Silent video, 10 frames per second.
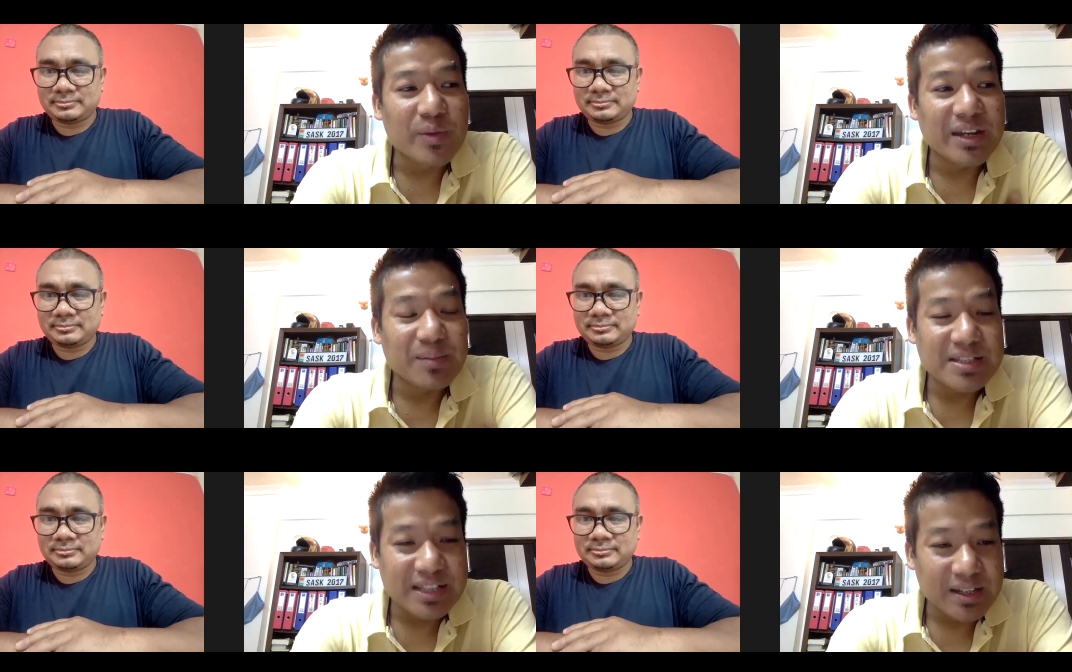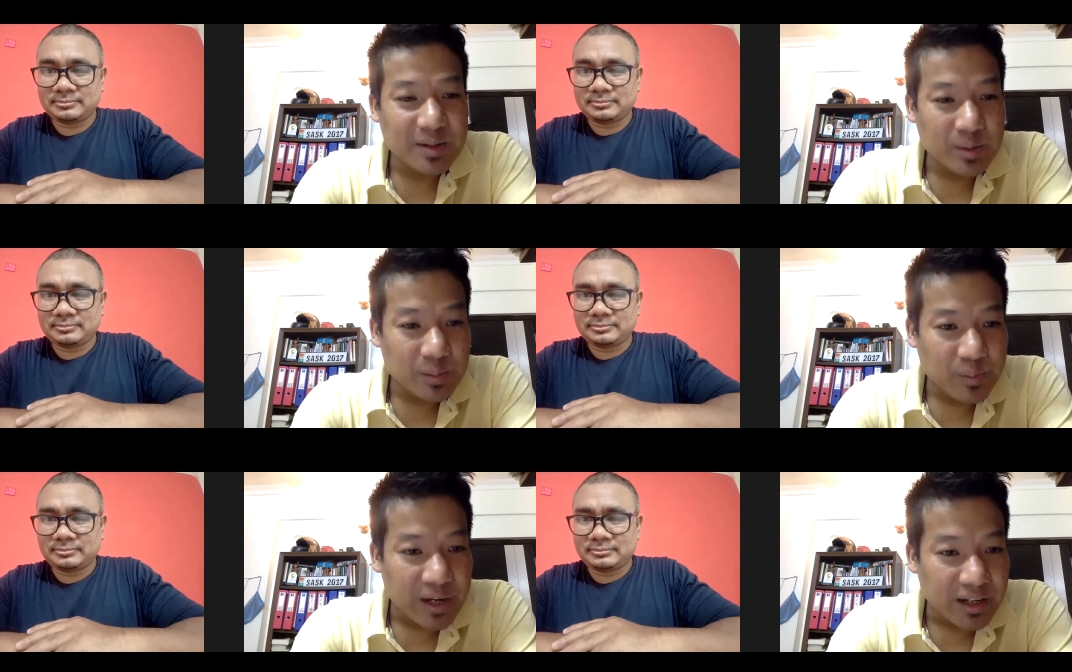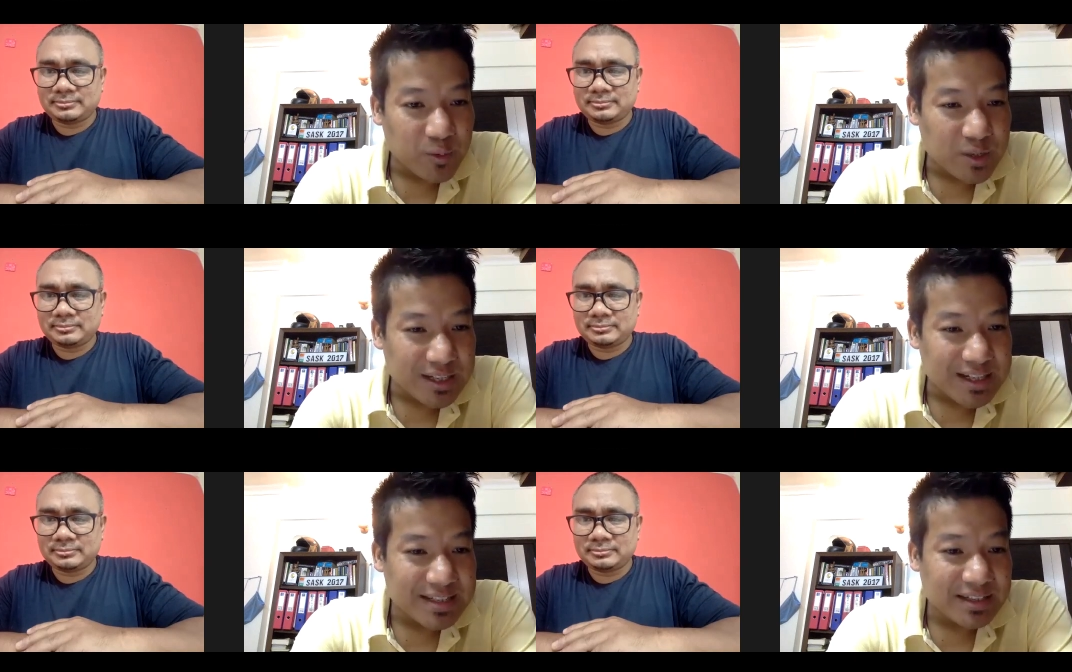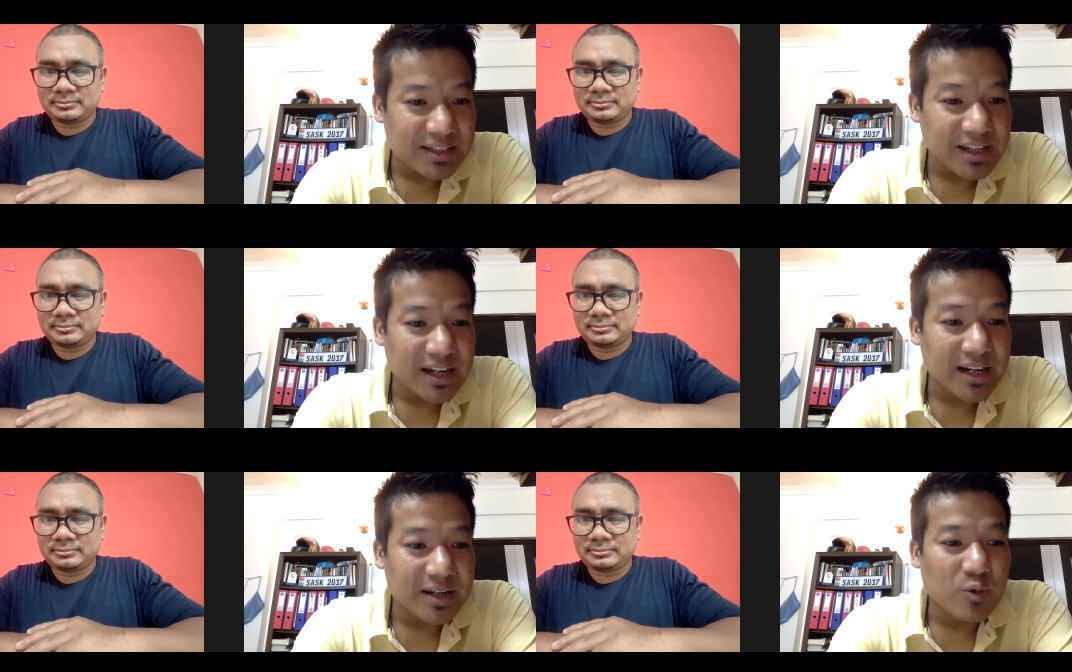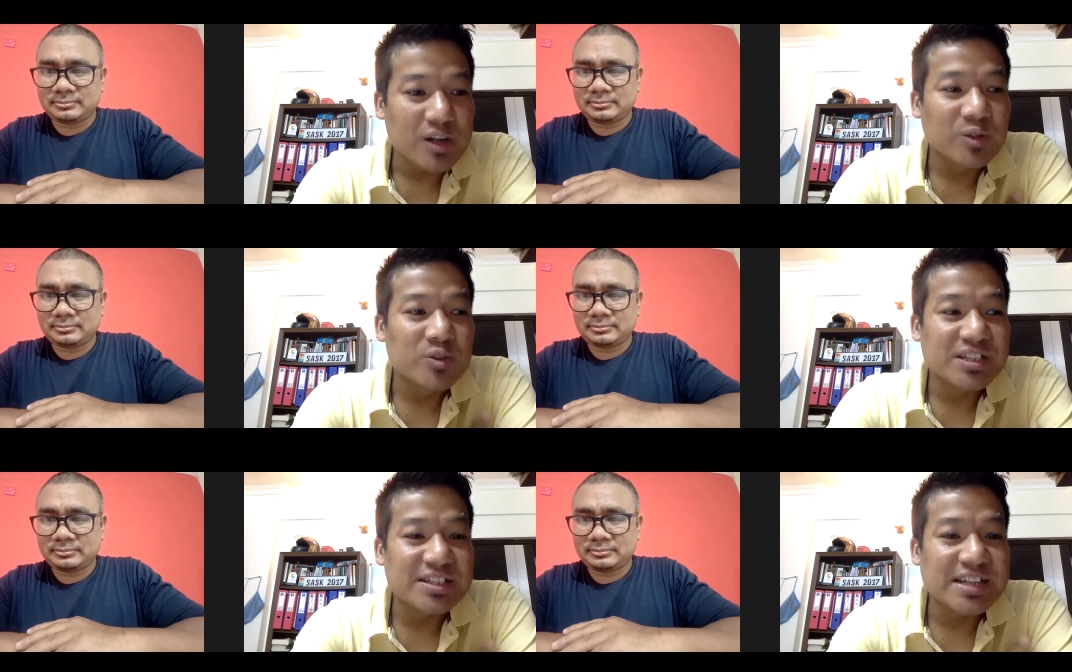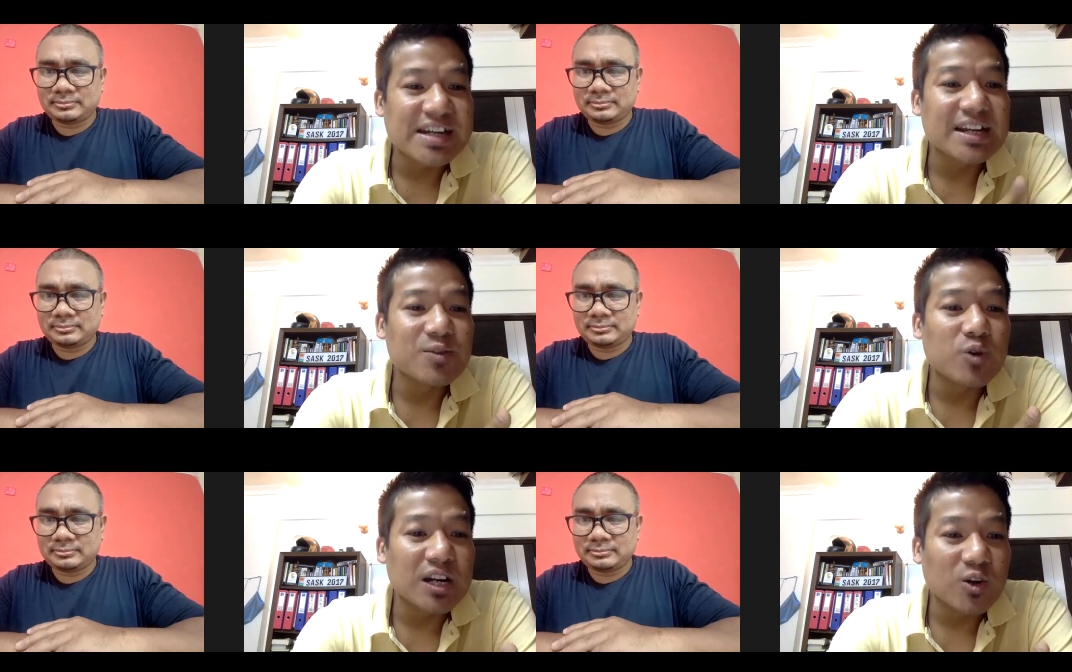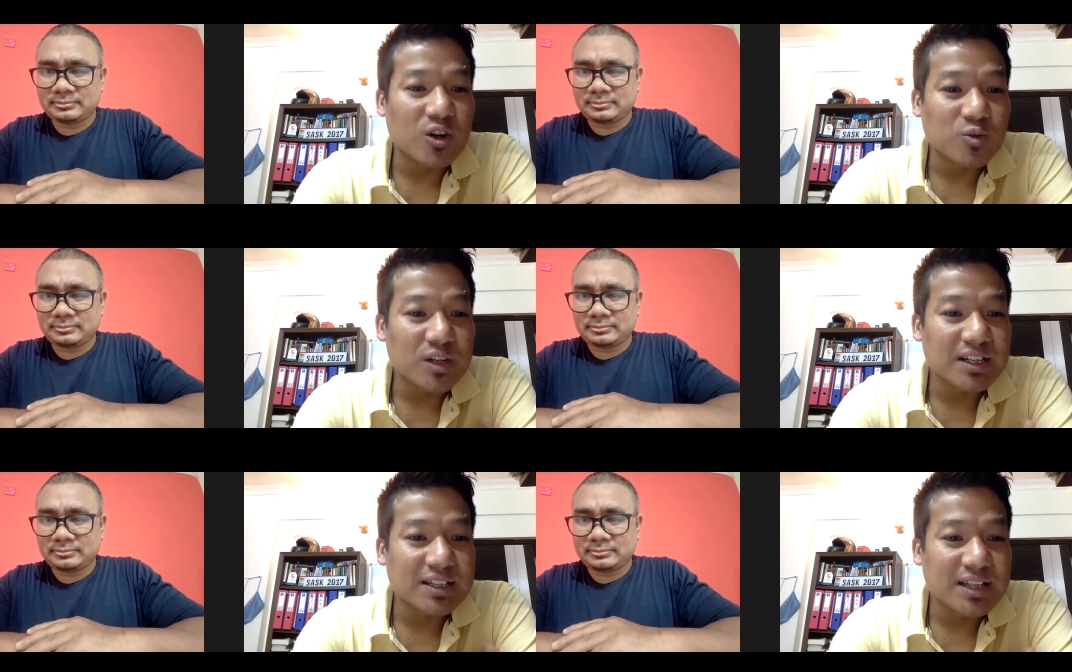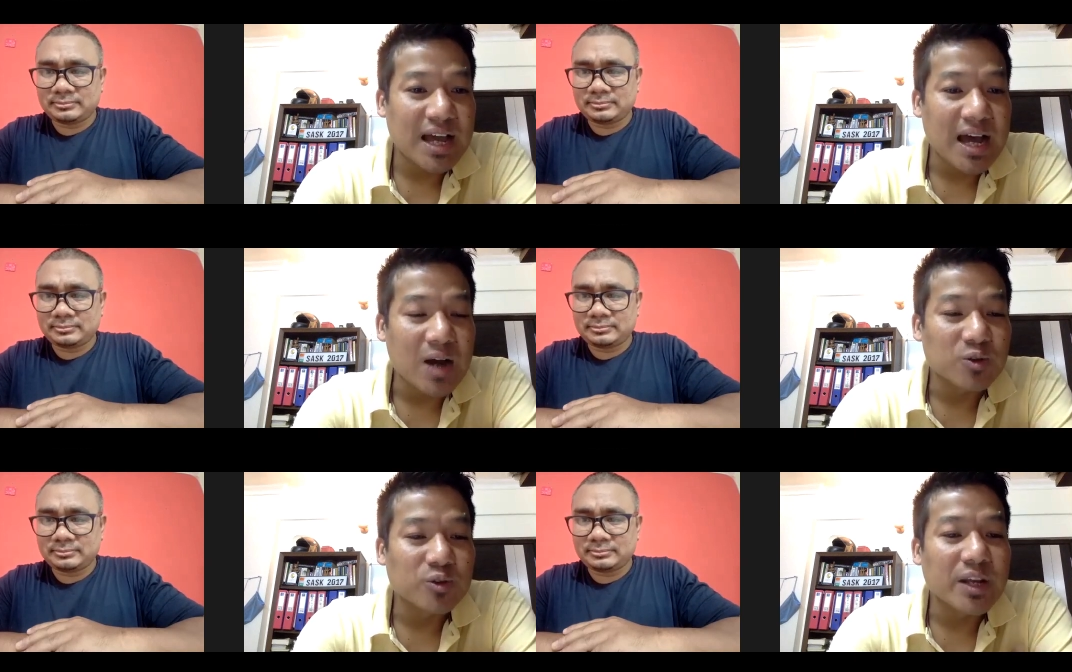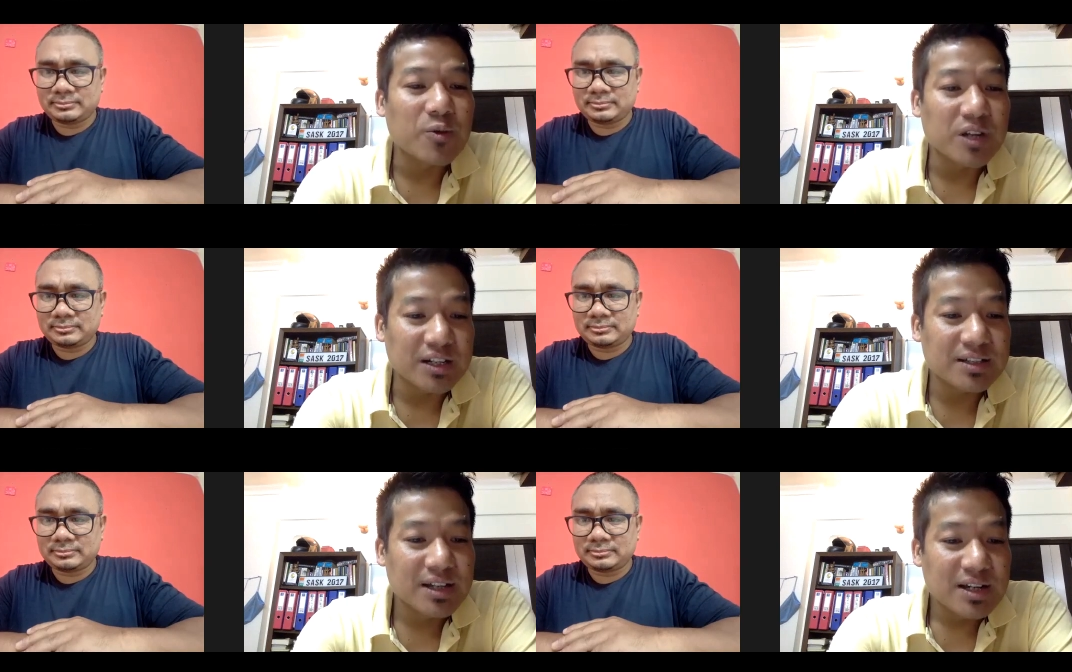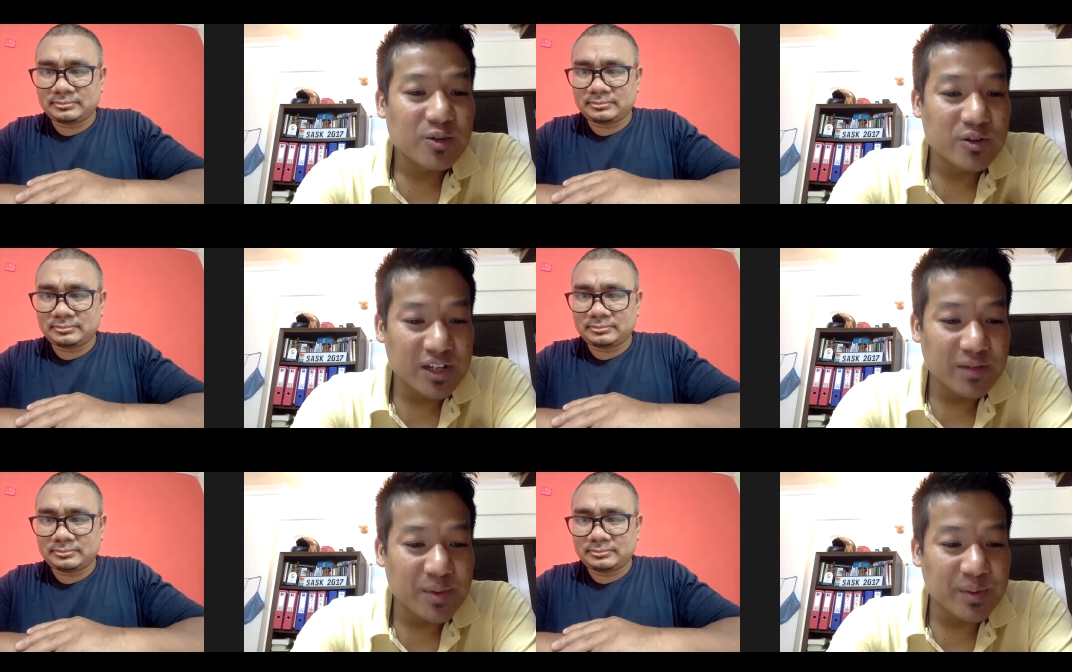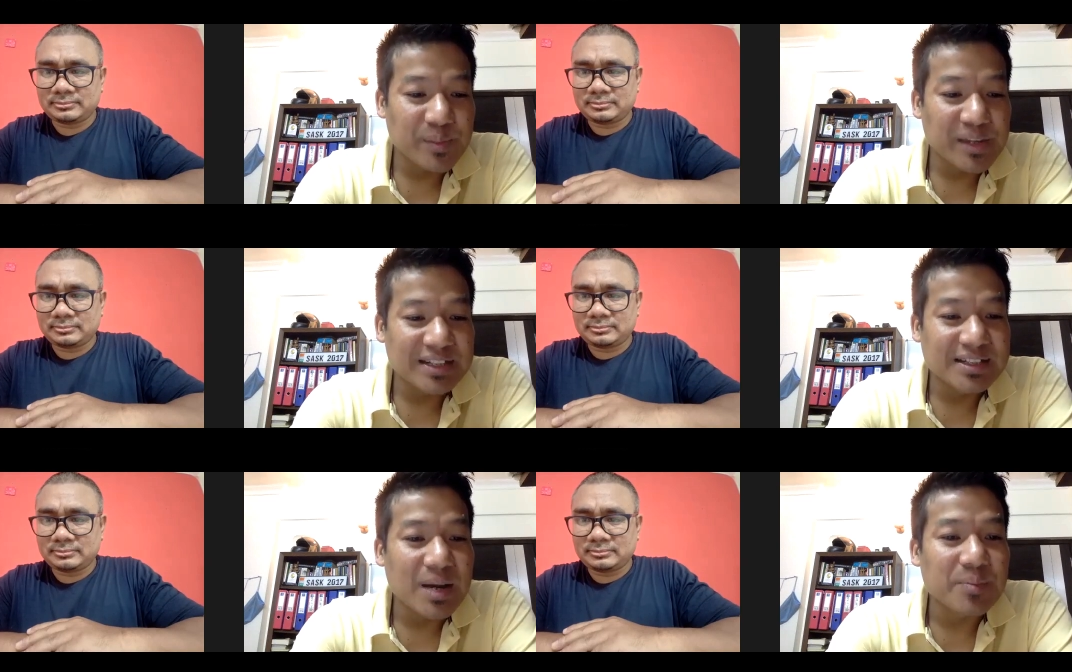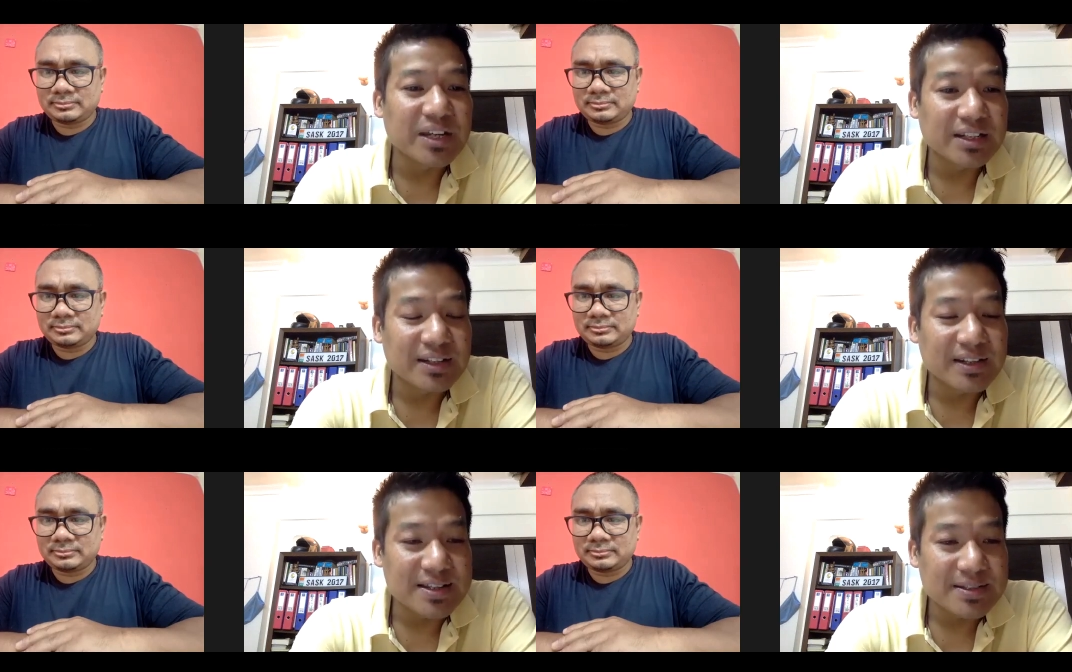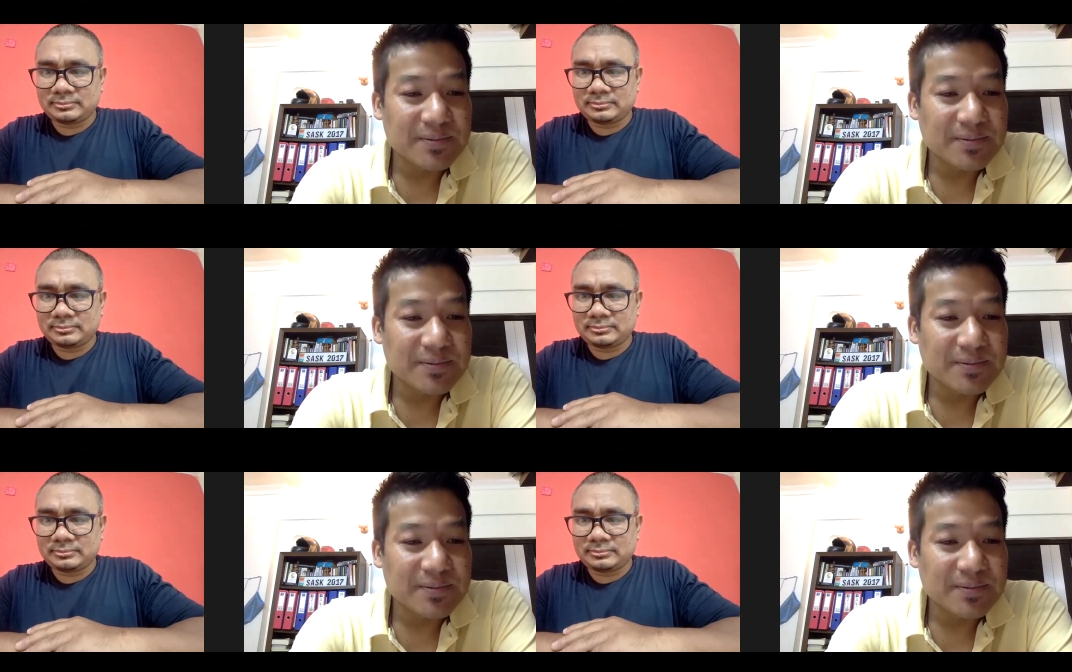Speaker 1: many Mising migrant workers are there and what do generally work on? What are, how do they work? Could you give me a little update? Yes.